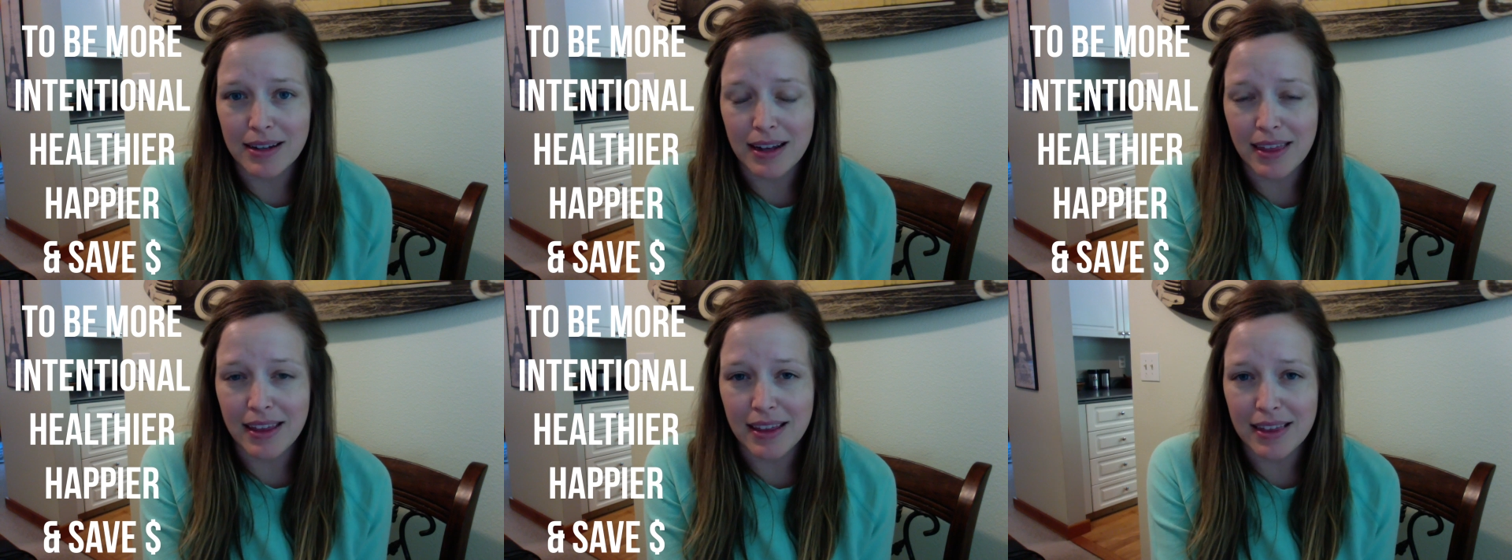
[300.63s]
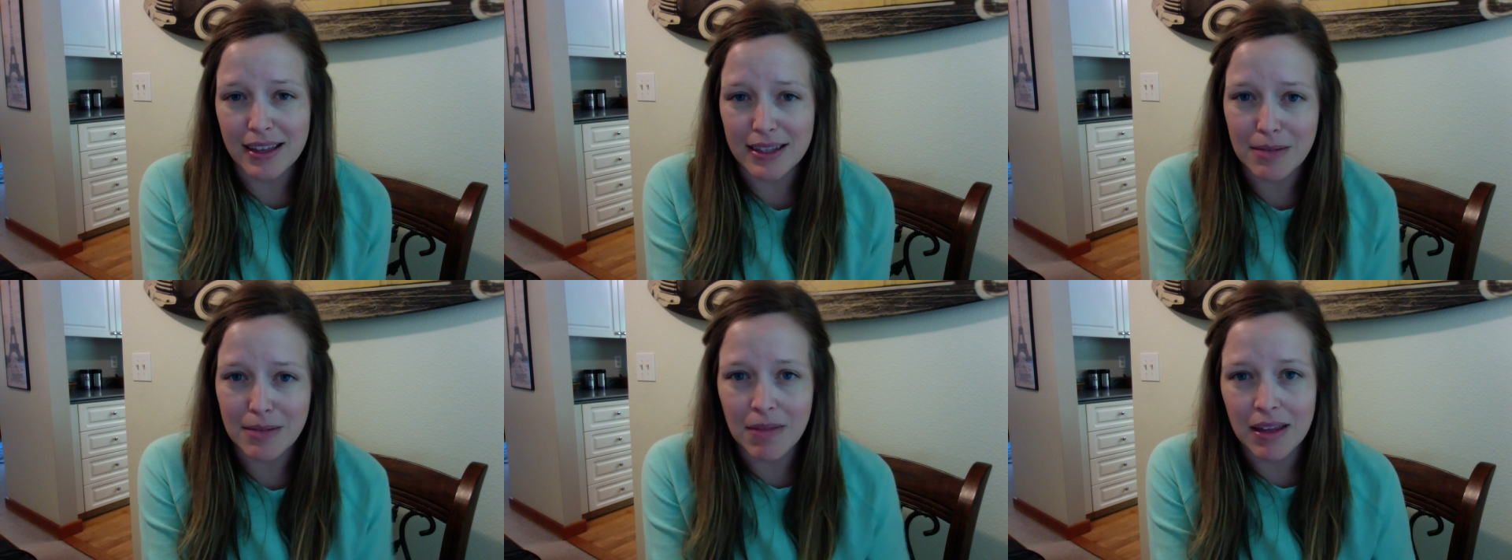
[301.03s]
And I think
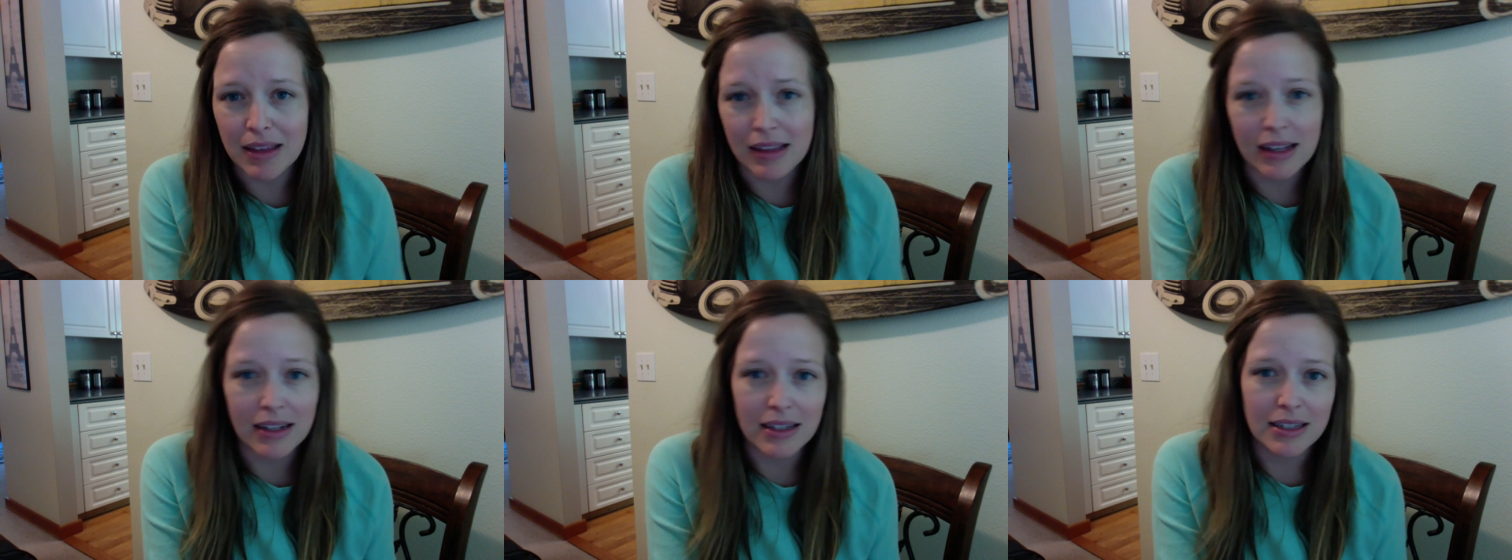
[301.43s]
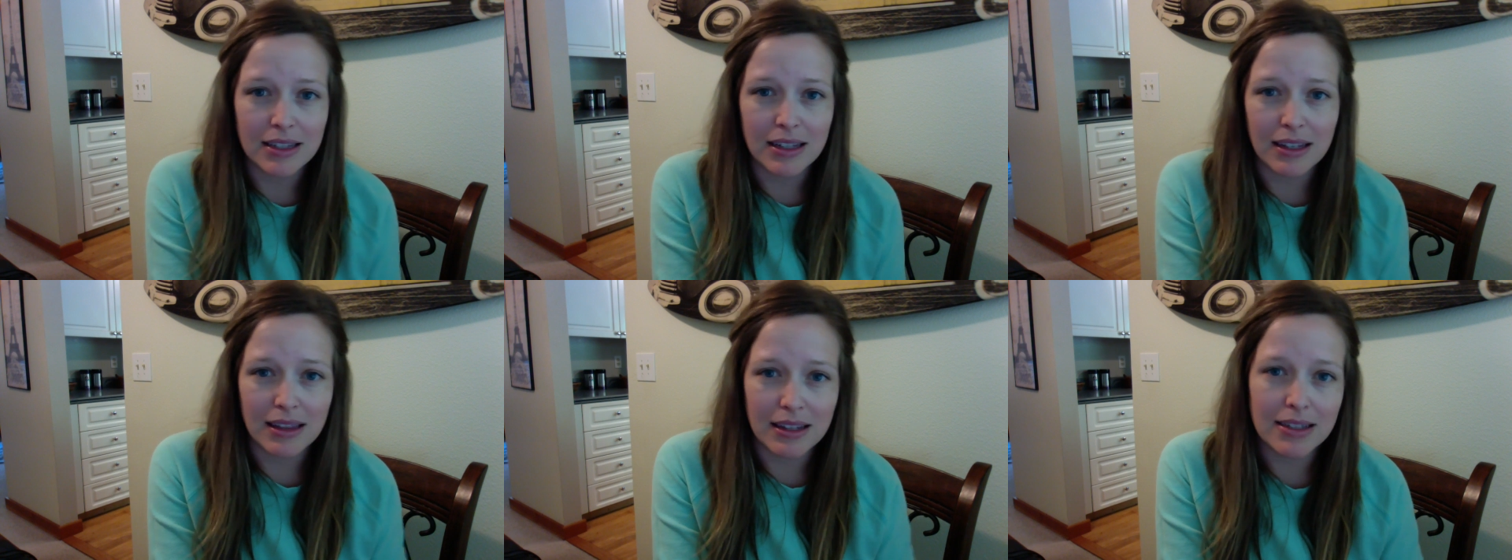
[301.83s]
that's something that
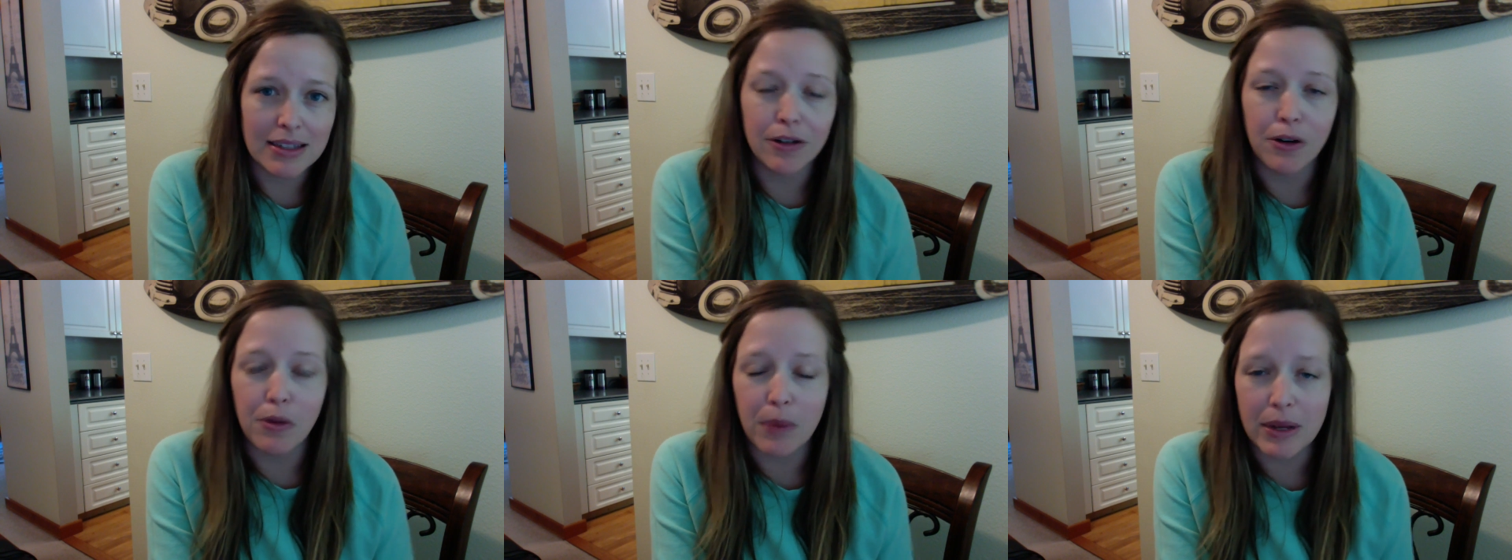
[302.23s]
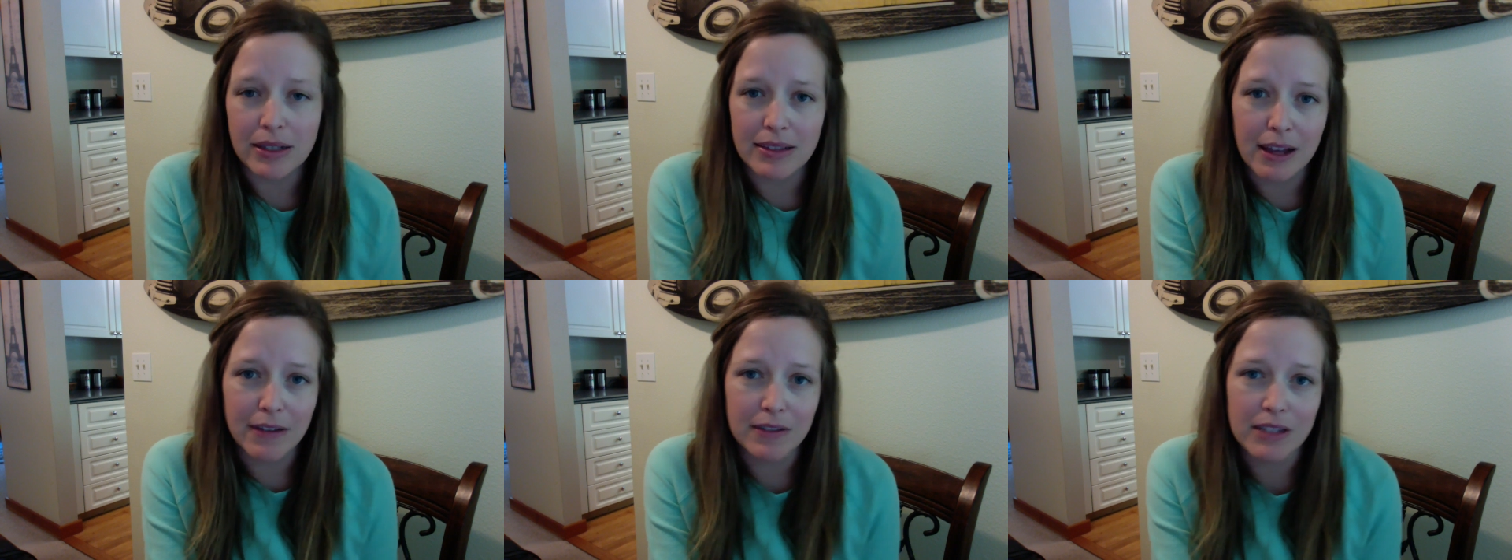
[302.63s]
the zero
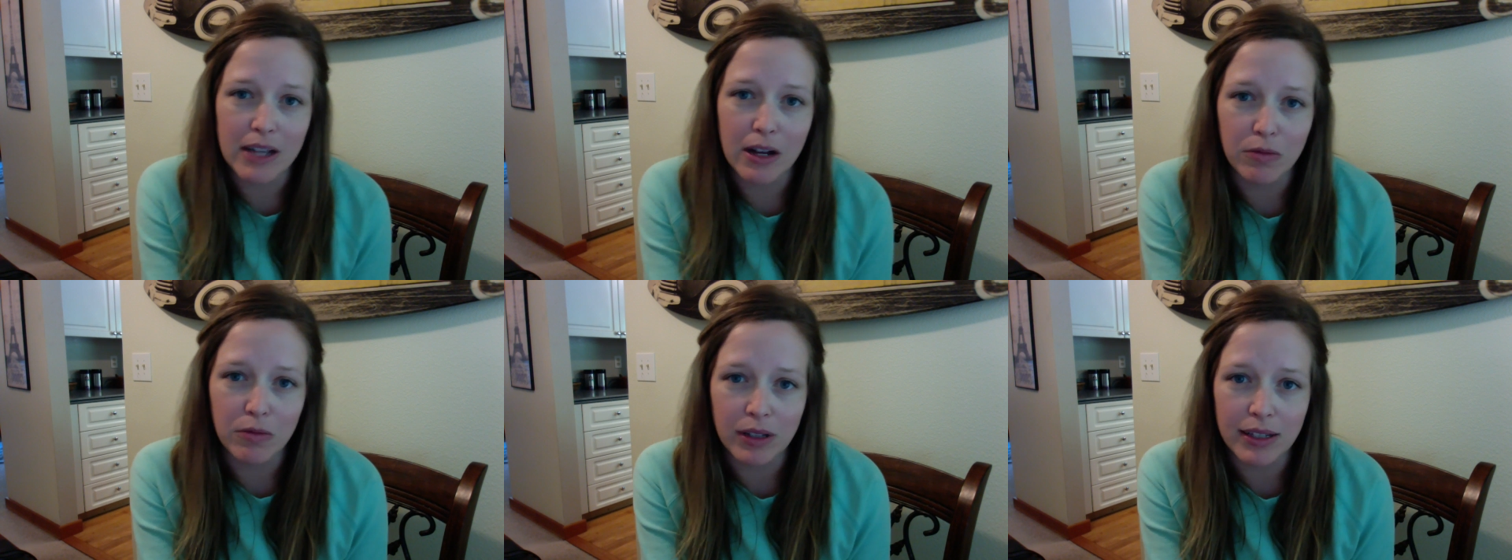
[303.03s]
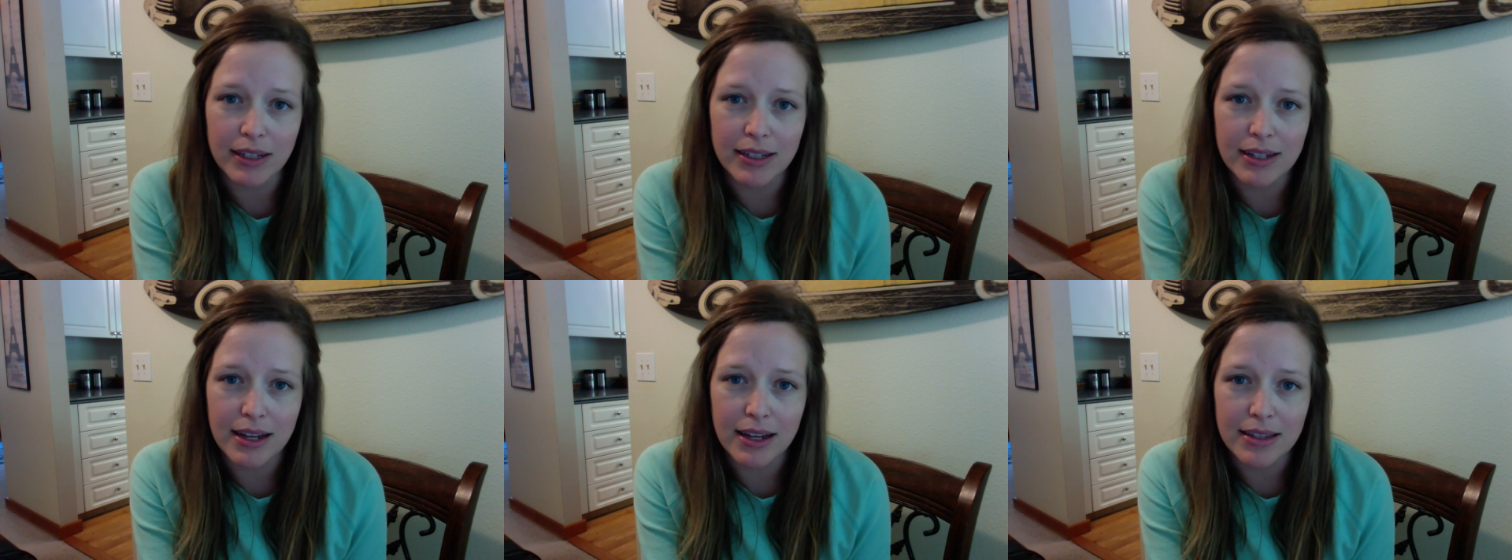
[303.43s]
waste lifestyle really
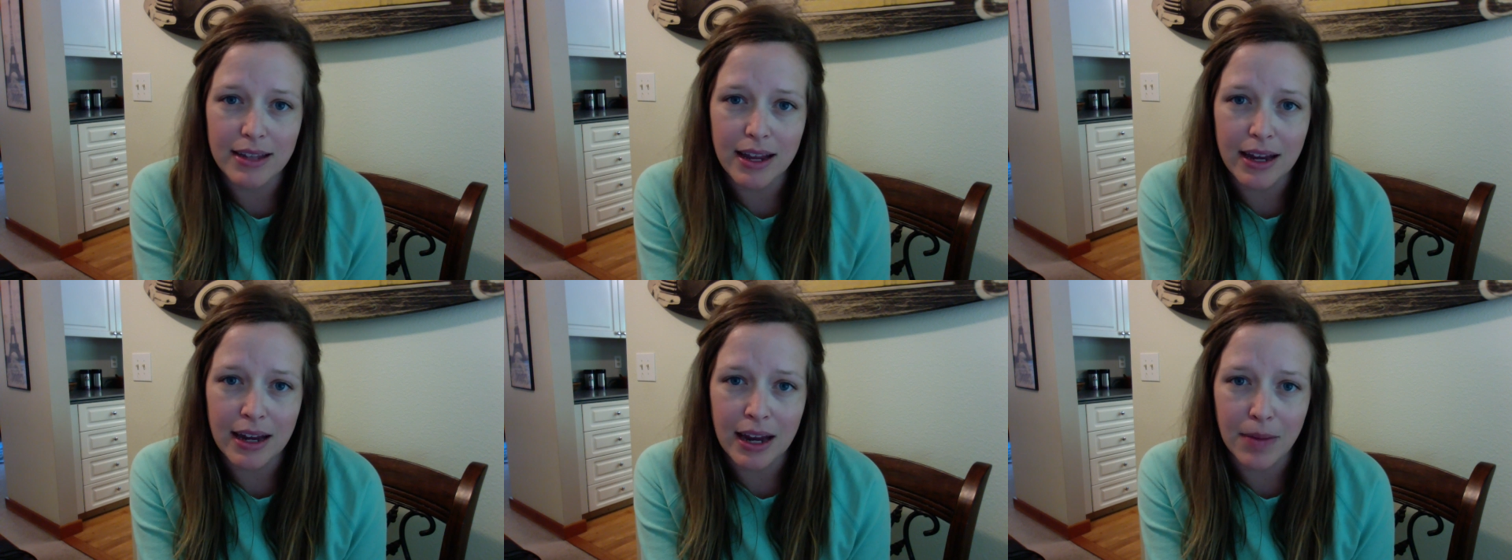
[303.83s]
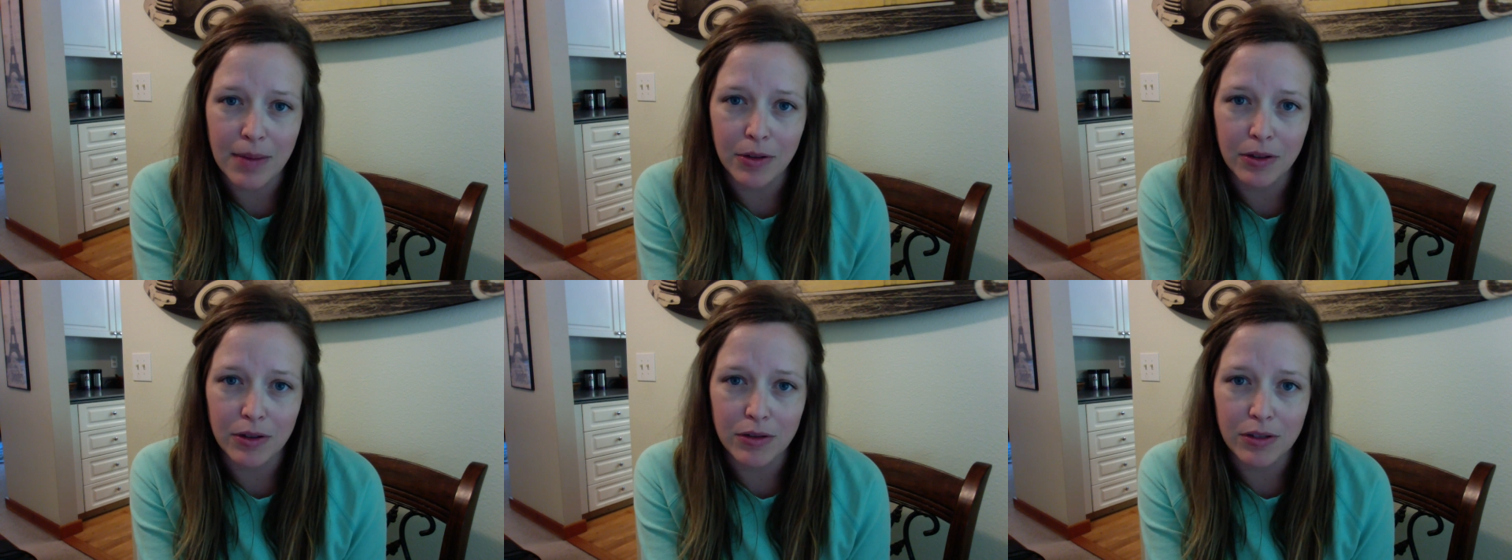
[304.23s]
does
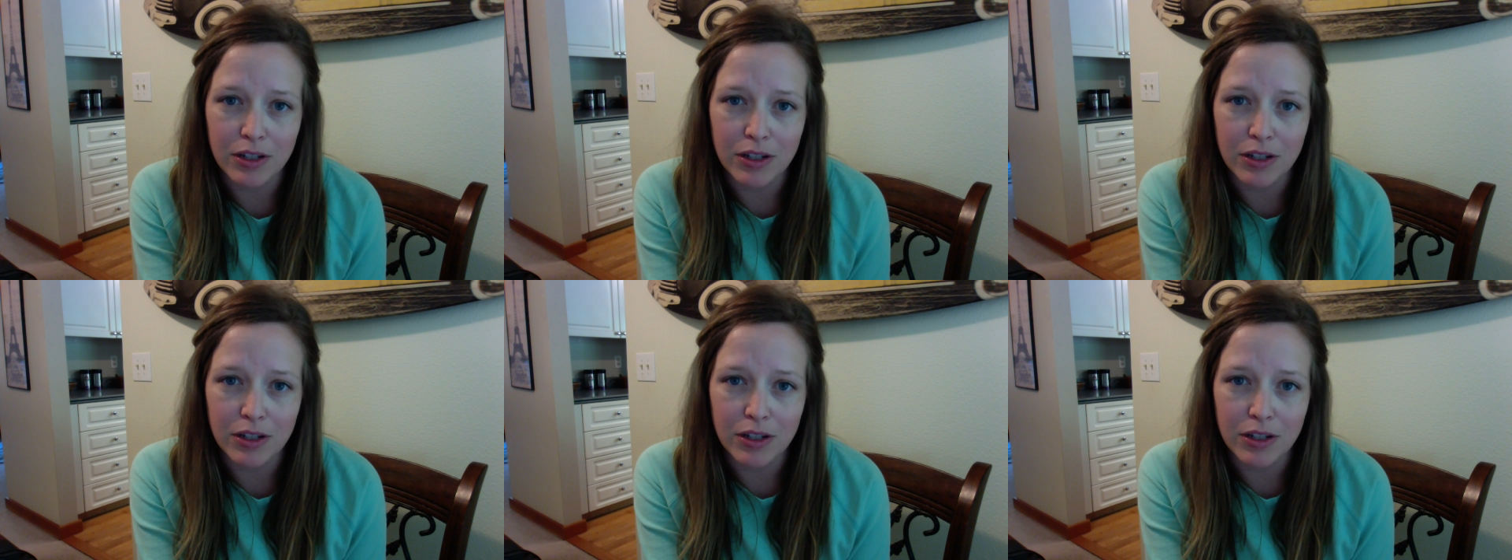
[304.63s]
enable you to